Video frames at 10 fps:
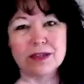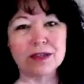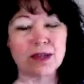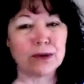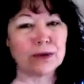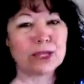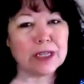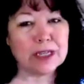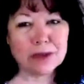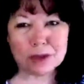So
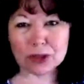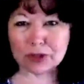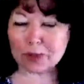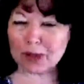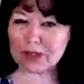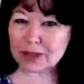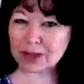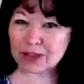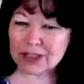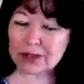in the world of
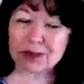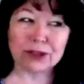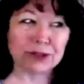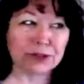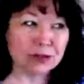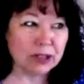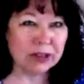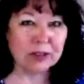possibilities, when there's